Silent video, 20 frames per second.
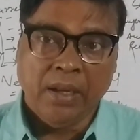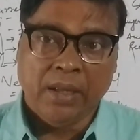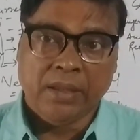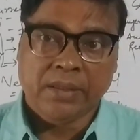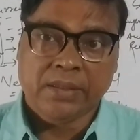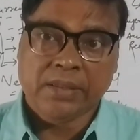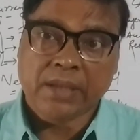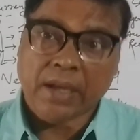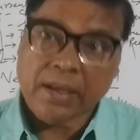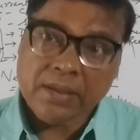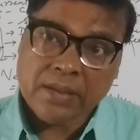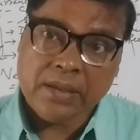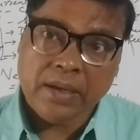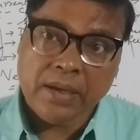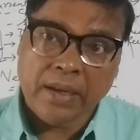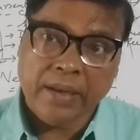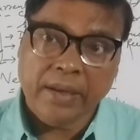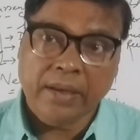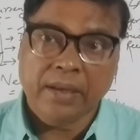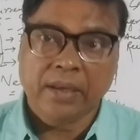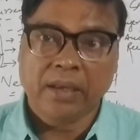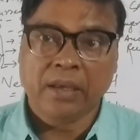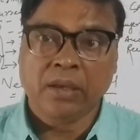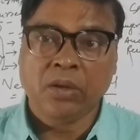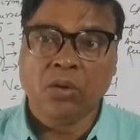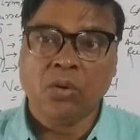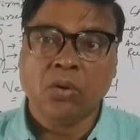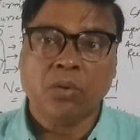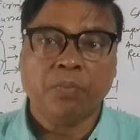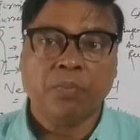Just like
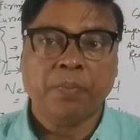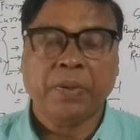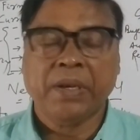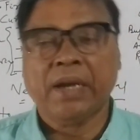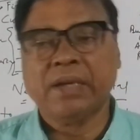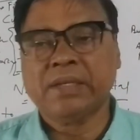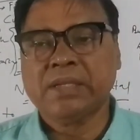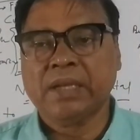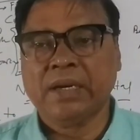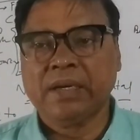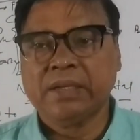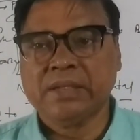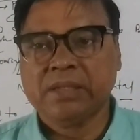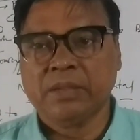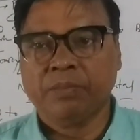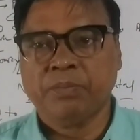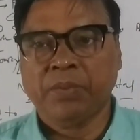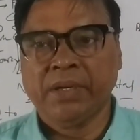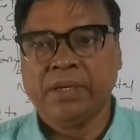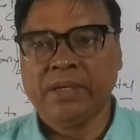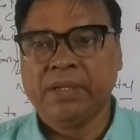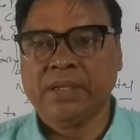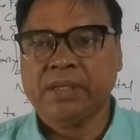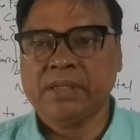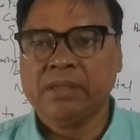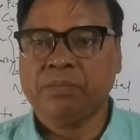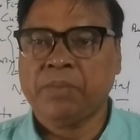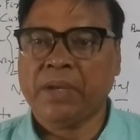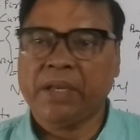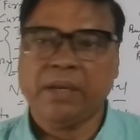your financial discipline
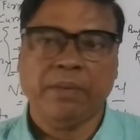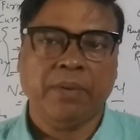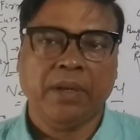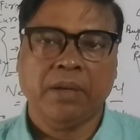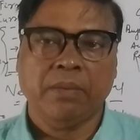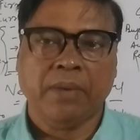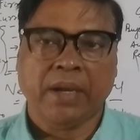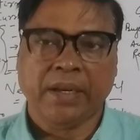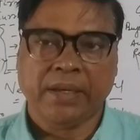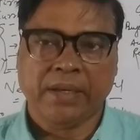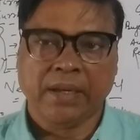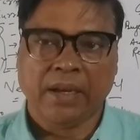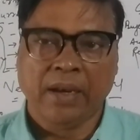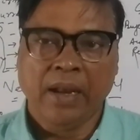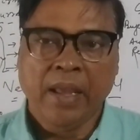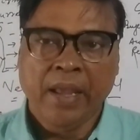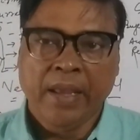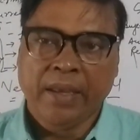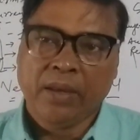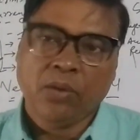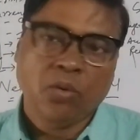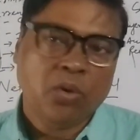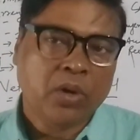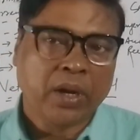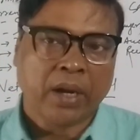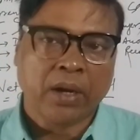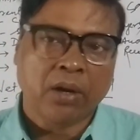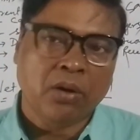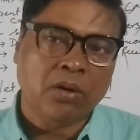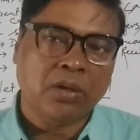is very, very vital. You
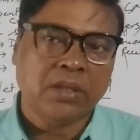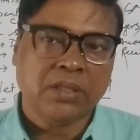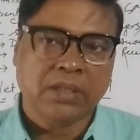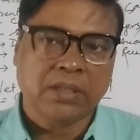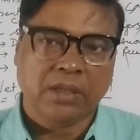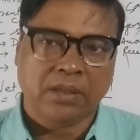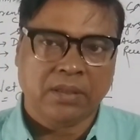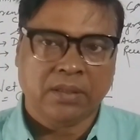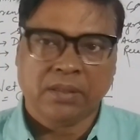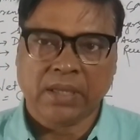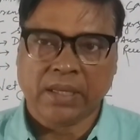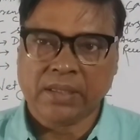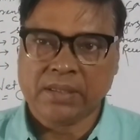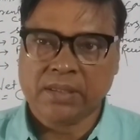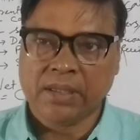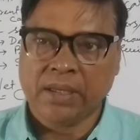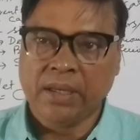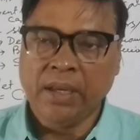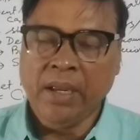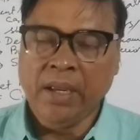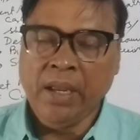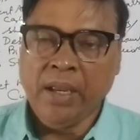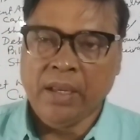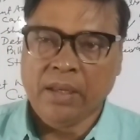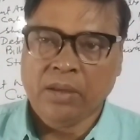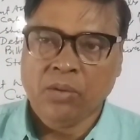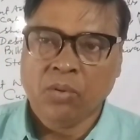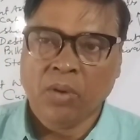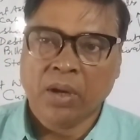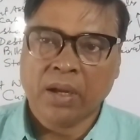cannot just say
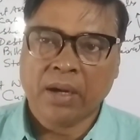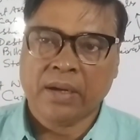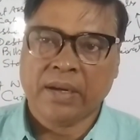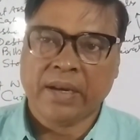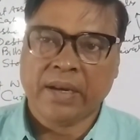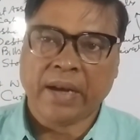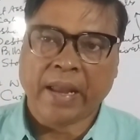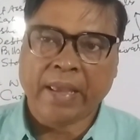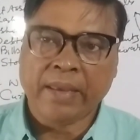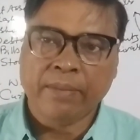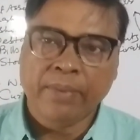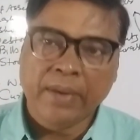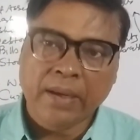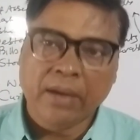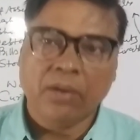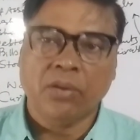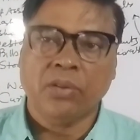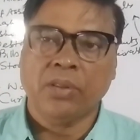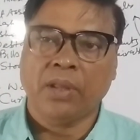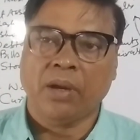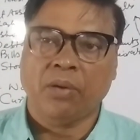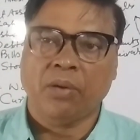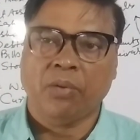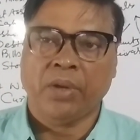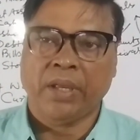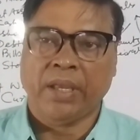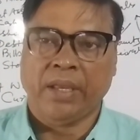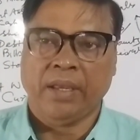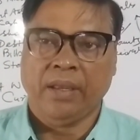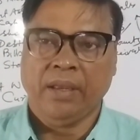you are driving on the
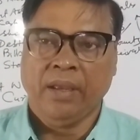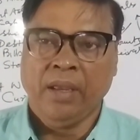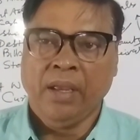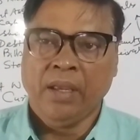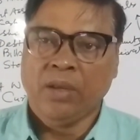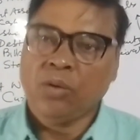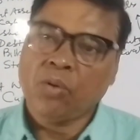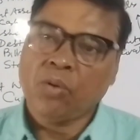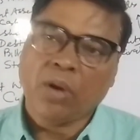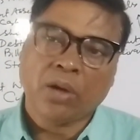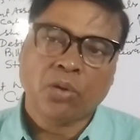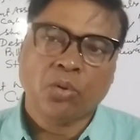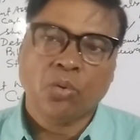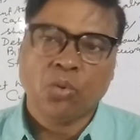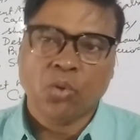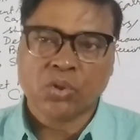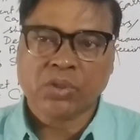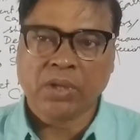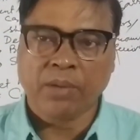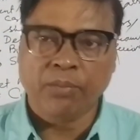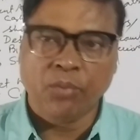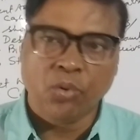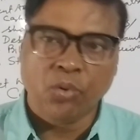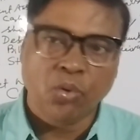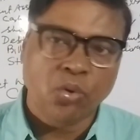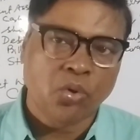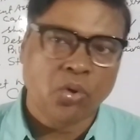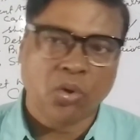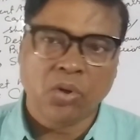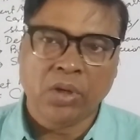way, you have to go some
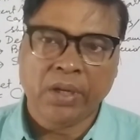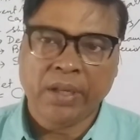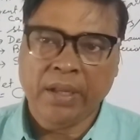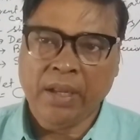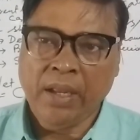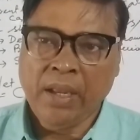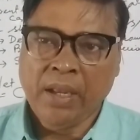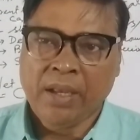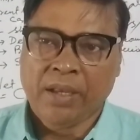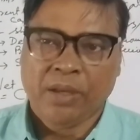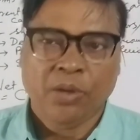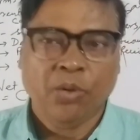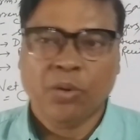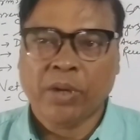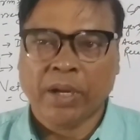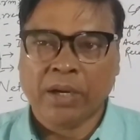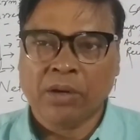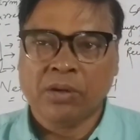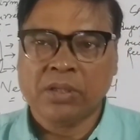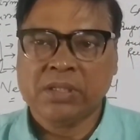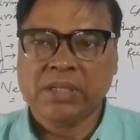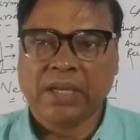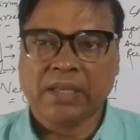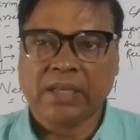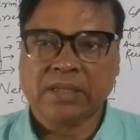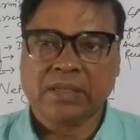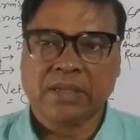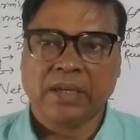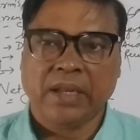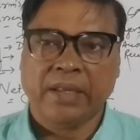route only. You cannot
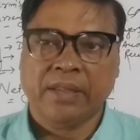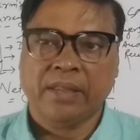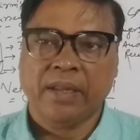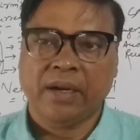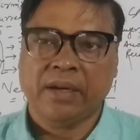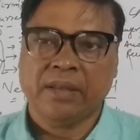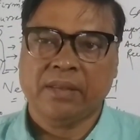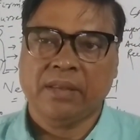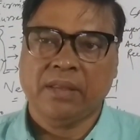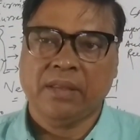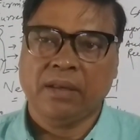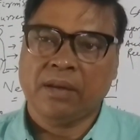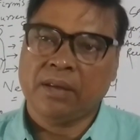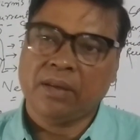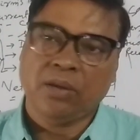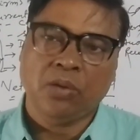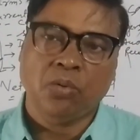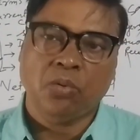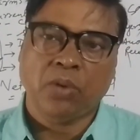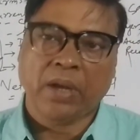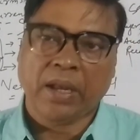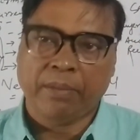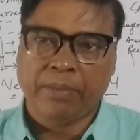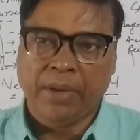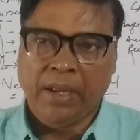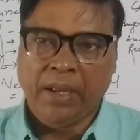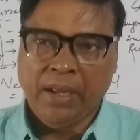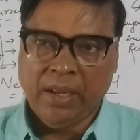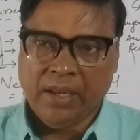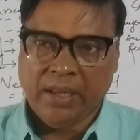just like that you
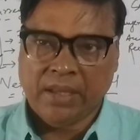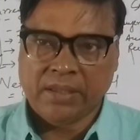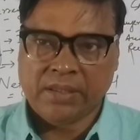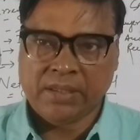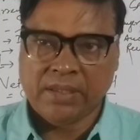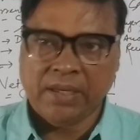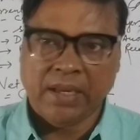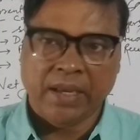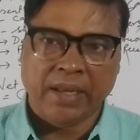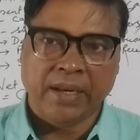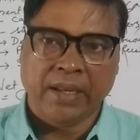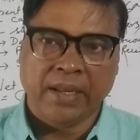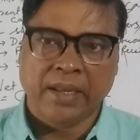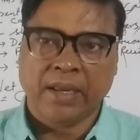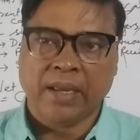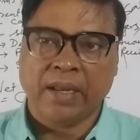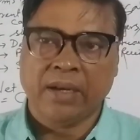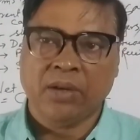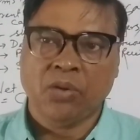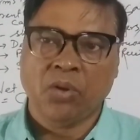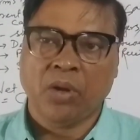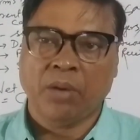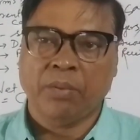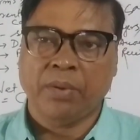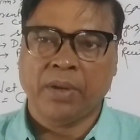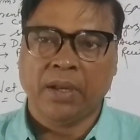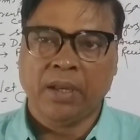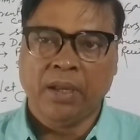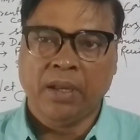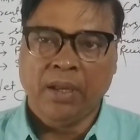have a steering and you have
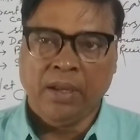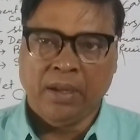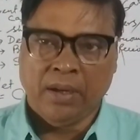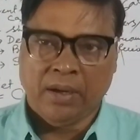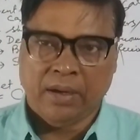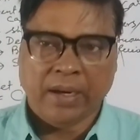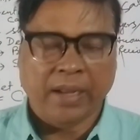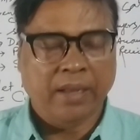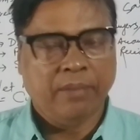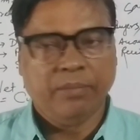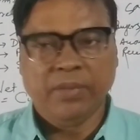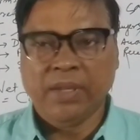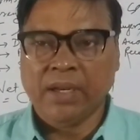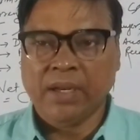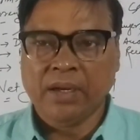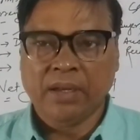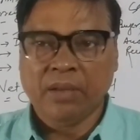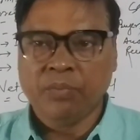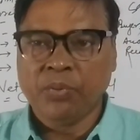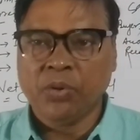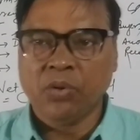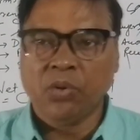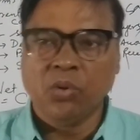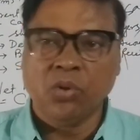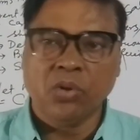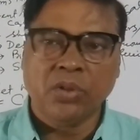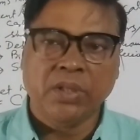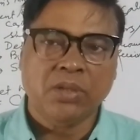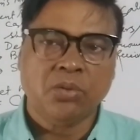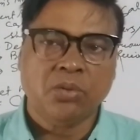a drive, then if you
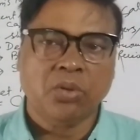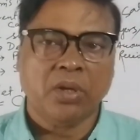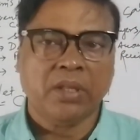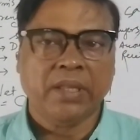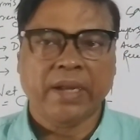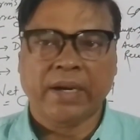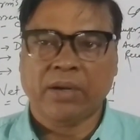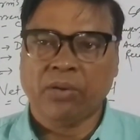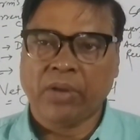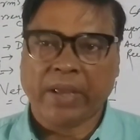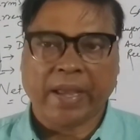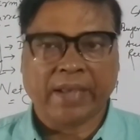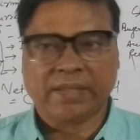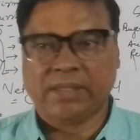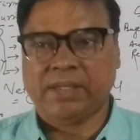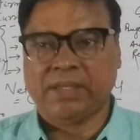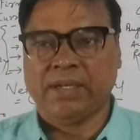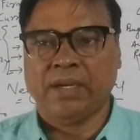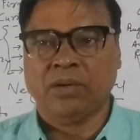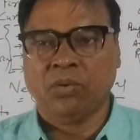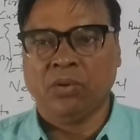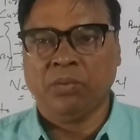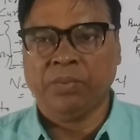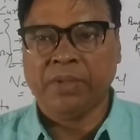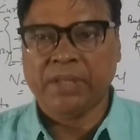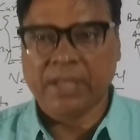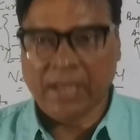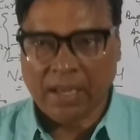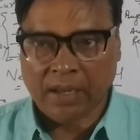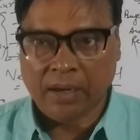go this way, that way, accident will be
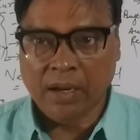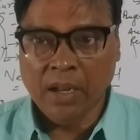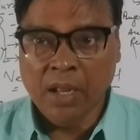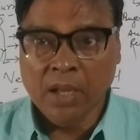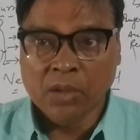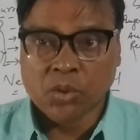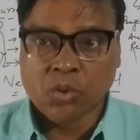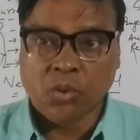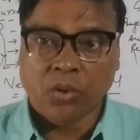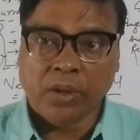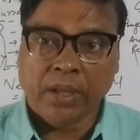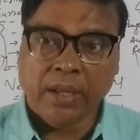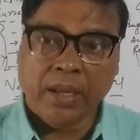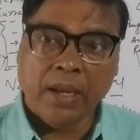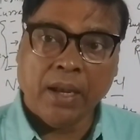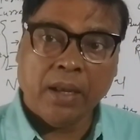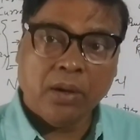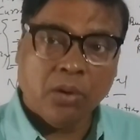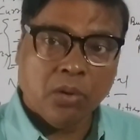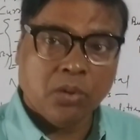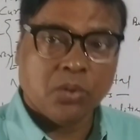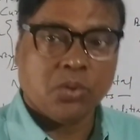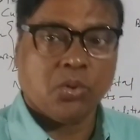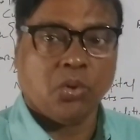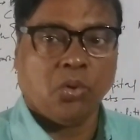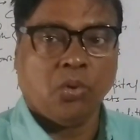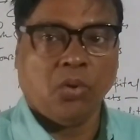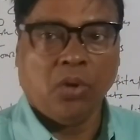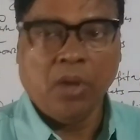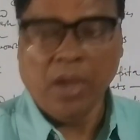there. So here
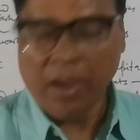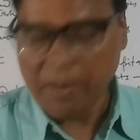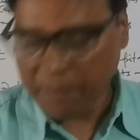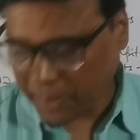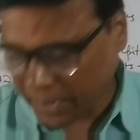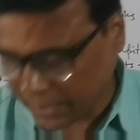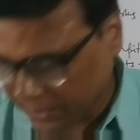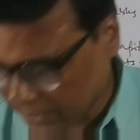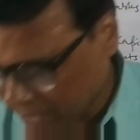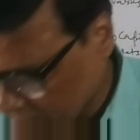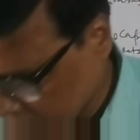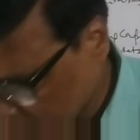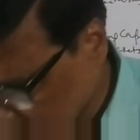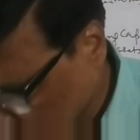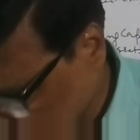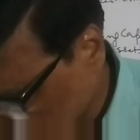also financial